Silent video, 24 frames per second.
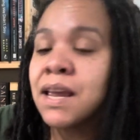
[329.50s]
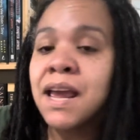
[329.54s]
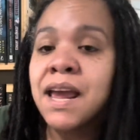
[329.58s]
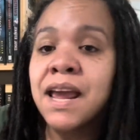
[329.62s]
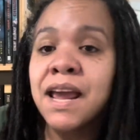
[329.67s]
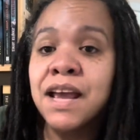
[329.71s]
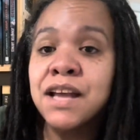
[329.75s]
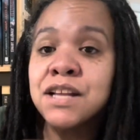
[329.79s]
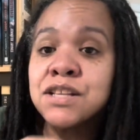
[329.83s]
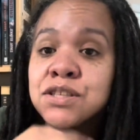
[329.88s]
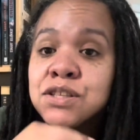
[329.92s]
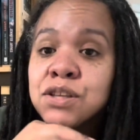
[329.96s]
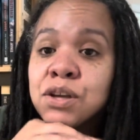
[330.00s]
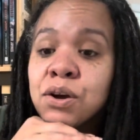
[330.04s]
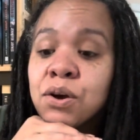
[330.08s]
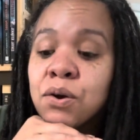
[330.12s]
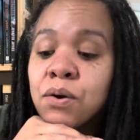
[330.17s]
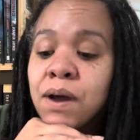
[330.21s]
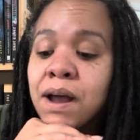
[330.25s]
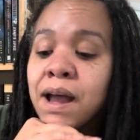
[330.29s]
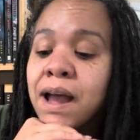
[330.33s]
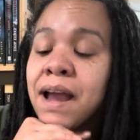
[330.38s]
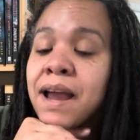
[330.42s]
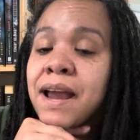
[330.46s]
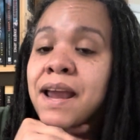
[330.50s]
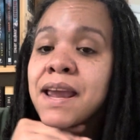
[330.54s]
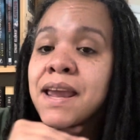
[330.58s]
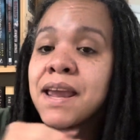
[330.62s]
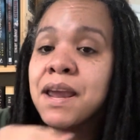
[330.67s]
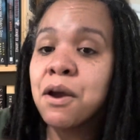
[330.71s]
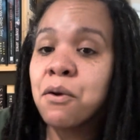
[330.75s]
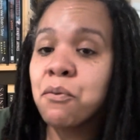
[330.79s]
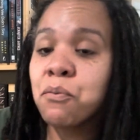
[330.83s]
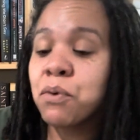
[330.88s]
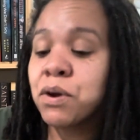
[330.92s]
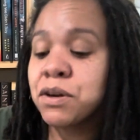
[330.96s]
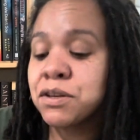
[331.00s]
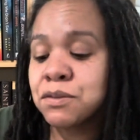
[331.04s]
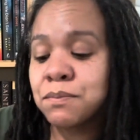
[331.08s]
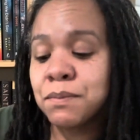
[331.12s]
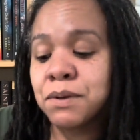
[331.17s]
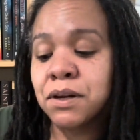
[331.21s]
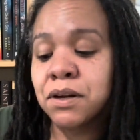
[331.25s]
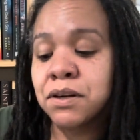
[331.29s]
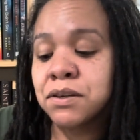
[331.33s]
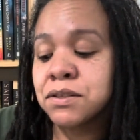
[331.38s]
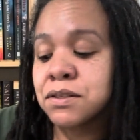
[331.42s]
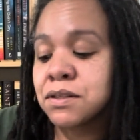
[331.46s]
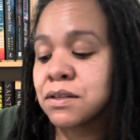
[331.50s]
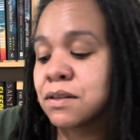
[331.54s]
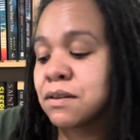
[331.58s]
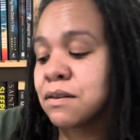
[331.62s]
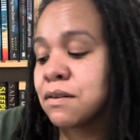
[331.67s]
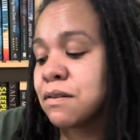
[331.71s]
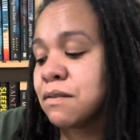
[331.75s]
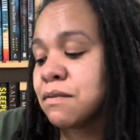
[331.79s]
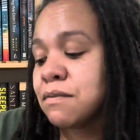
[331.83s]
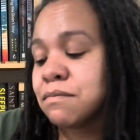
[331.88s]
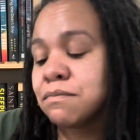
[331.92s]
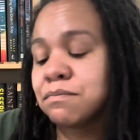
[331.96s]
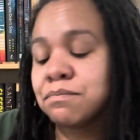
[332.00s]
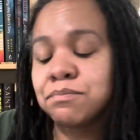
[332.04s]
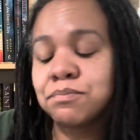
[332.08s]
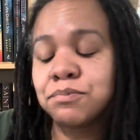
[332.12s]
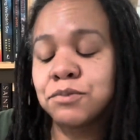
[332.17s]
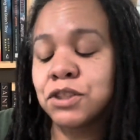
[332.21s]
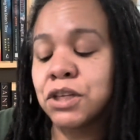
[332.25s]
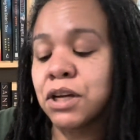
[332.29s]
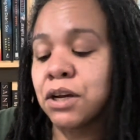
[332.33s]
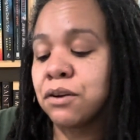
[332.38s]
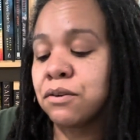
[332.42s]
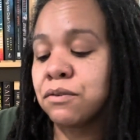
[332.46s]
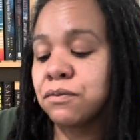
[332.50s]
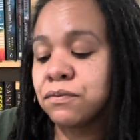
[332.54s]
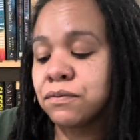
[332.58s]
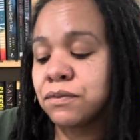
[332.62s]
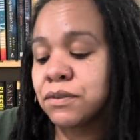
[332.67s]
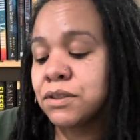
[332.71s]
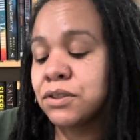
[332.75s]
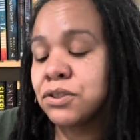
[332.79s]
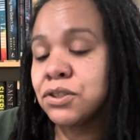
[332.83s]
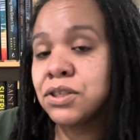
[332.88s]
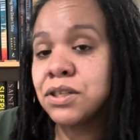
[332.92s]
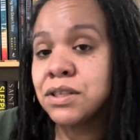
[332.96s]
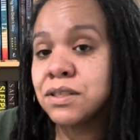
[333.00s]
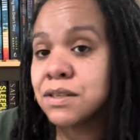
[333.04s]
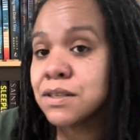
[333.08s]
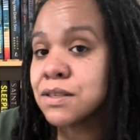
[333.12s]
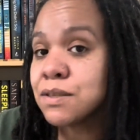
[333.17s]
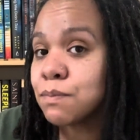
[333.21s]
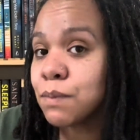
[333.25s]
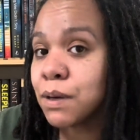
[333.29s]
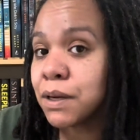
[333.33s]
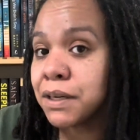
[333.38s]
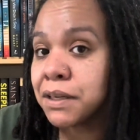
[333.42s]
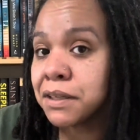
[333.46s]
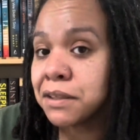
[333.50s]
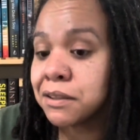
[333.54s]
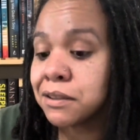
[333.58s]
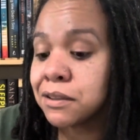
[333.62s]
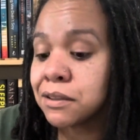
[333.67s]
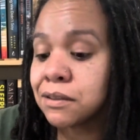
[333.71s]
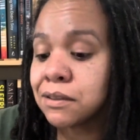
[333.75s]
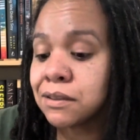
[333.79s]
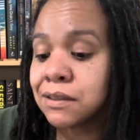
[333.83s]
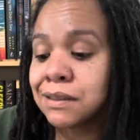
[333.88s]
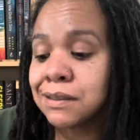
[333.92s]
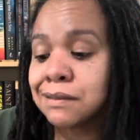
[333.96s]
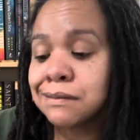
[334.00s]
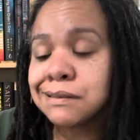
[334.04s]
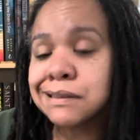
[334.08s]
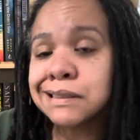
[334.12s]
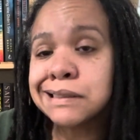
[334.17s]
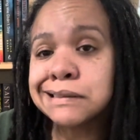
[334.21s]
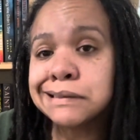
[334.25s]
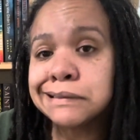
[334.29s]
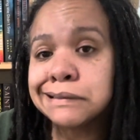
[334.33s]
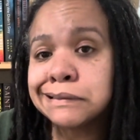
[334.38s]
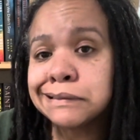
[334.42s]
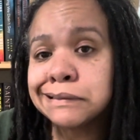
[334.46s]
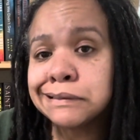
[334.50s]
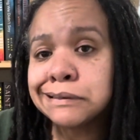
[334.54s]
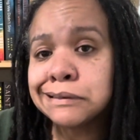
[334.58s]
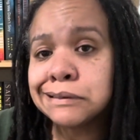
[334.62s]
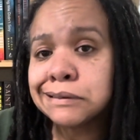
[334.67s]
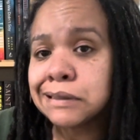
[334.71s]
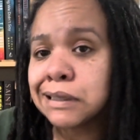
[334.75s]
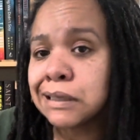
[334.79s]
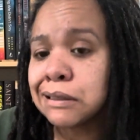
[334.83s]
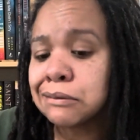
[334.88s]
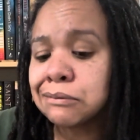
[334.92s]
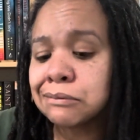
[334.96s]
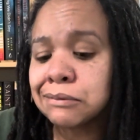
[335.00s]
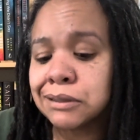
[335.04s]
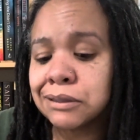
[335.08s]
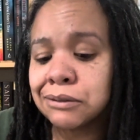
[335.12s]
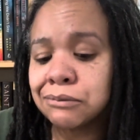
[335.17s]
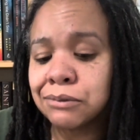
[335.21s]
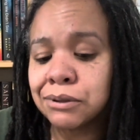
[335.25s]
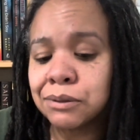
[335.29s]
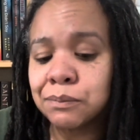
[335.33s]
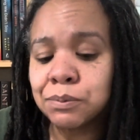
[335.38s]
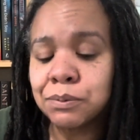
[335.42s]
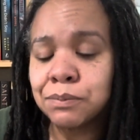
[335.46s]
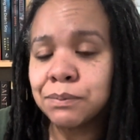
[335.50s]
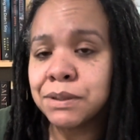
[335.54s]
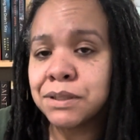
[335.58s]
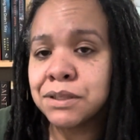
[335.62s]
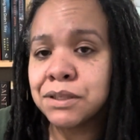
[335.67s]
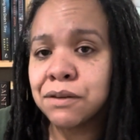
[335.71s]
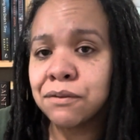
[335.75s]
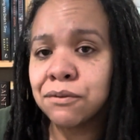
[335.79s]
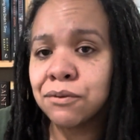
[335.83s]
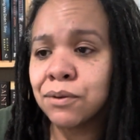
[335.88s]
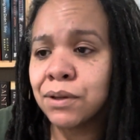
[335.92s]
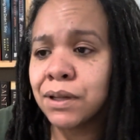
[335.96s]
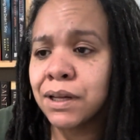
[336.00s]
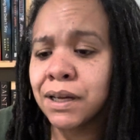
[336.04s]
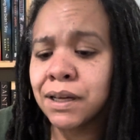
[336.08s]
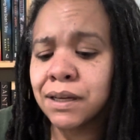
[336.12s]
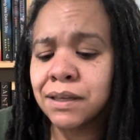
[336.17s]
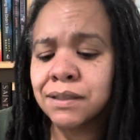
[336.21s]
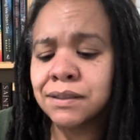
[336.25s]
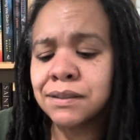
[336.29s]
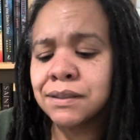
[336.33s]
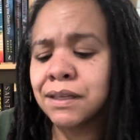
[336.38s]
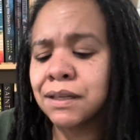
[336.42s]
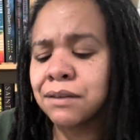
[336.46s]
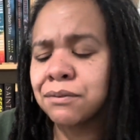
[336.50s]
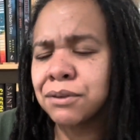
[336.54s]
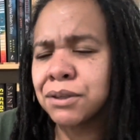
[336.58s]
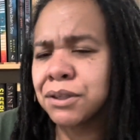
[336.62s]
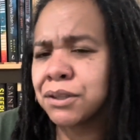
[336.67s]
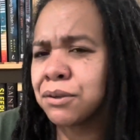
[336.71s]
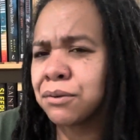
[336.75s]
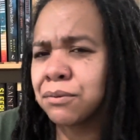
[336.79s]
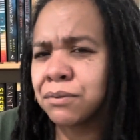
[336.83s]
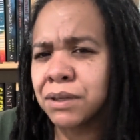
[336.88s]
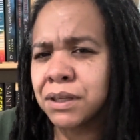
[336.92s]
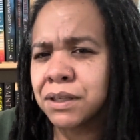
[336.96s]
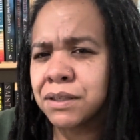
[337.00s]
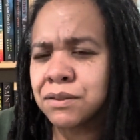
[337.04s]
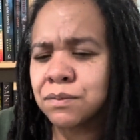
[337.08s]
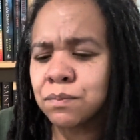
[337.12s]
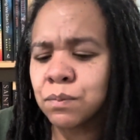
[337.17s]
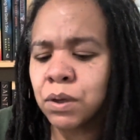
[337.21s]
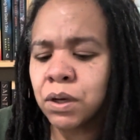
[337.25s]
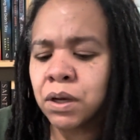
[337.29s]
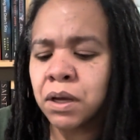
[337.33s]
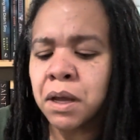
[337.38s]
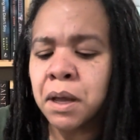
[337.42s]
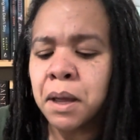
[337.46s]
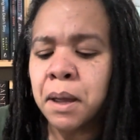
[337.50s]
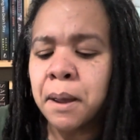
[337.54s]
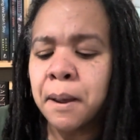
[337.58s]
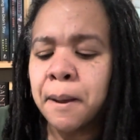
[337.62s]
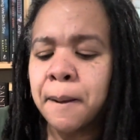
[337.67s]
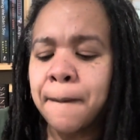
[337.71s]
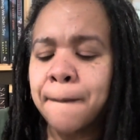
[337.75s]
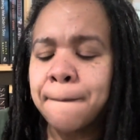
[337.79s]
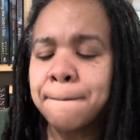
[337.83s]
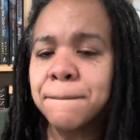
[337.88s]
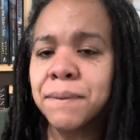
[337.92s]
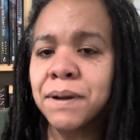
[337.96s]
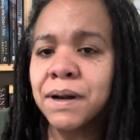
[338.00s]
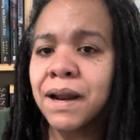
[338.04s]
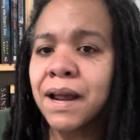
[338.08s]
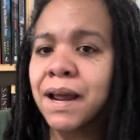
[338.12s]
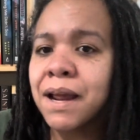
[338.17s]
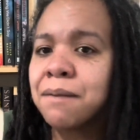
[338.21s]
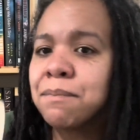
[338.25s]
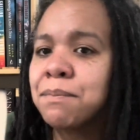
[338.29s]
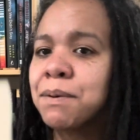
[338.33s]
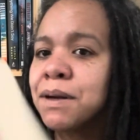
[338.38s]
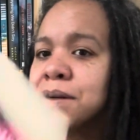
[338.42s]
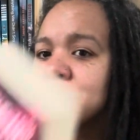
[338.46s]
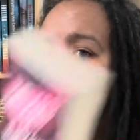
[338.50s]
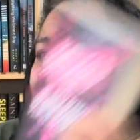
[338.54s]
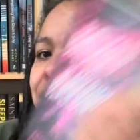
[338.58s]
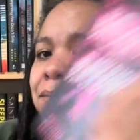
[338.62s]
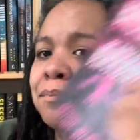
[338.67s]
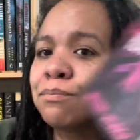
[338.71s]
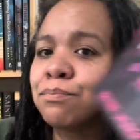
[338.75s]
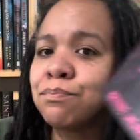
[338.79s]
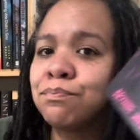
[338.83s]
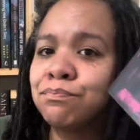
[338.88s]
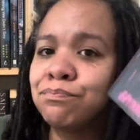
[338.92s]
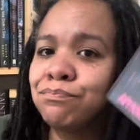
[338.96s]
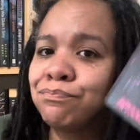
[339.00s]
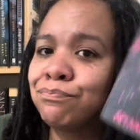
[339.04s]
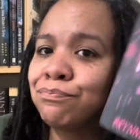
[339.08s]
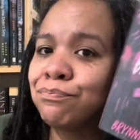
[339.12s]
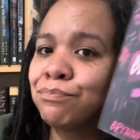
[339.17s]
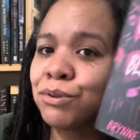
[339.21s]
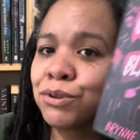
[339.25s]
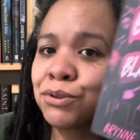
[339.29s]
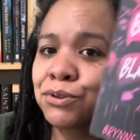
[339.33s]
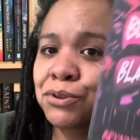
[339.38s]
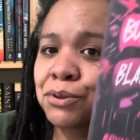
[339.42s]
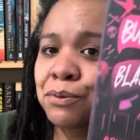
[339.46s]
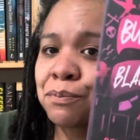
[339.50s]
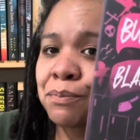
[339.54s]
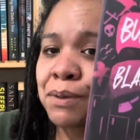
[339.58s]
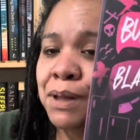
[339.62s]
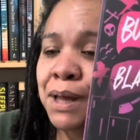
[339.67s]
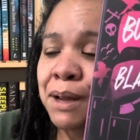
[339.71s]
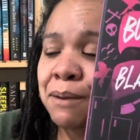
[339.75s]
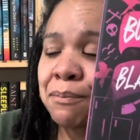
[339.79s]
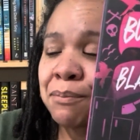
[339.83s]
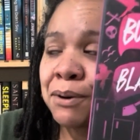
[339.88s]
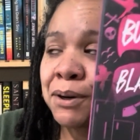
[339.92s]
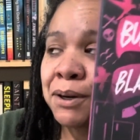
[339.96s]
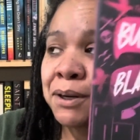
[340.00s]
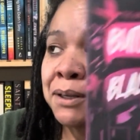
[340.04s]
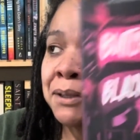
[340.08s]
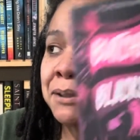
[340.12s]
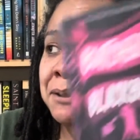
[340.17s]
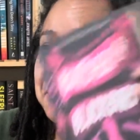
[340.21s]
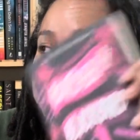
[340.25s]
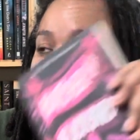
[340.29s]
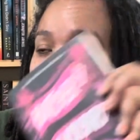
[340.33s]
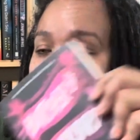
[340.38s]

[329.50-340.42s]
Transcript: And so I went to my daughter's shelf, and she's a smutty girl, and I was like, I don't really want to put myself through that because I really don't like smut. But I picked up Butcher and Blackbird.